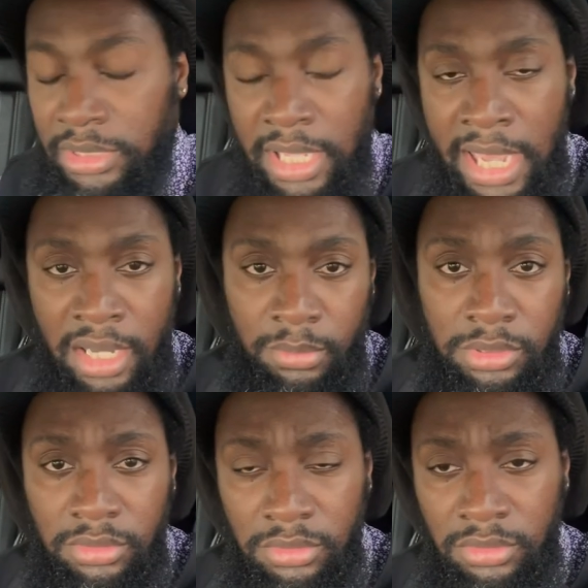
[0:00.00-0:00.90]
animal,
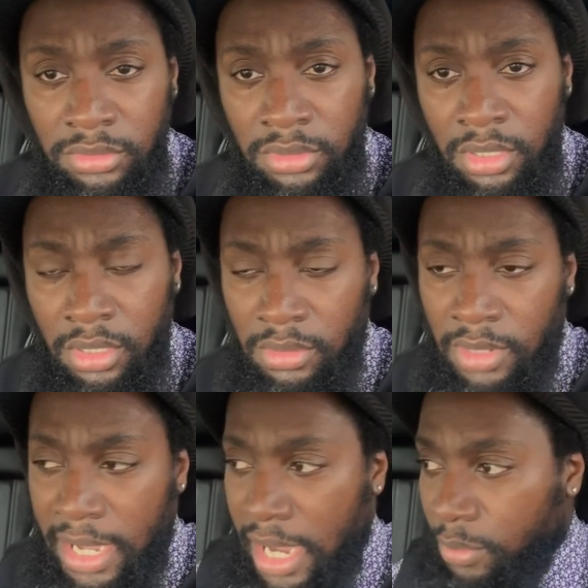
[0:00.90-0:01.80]

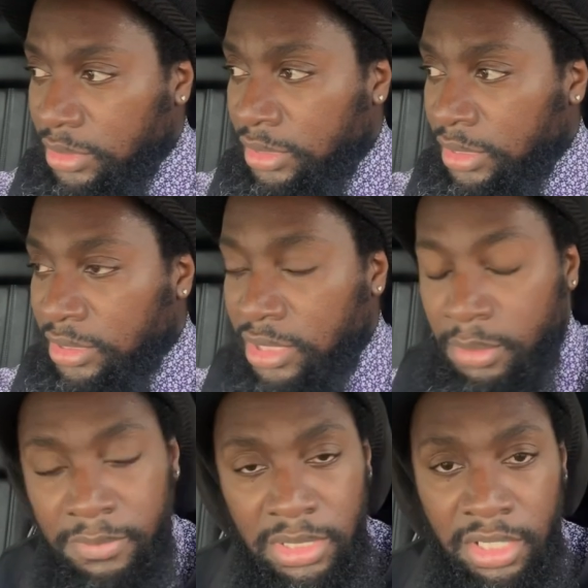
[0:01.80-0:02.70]
like I was the
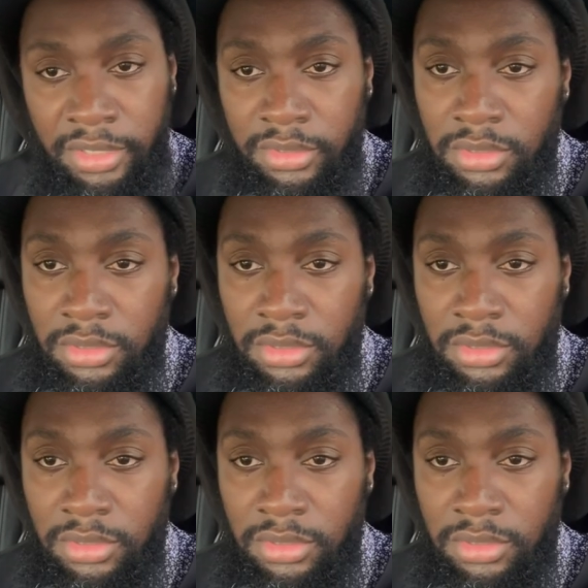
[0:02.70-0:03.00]
scum of the earth.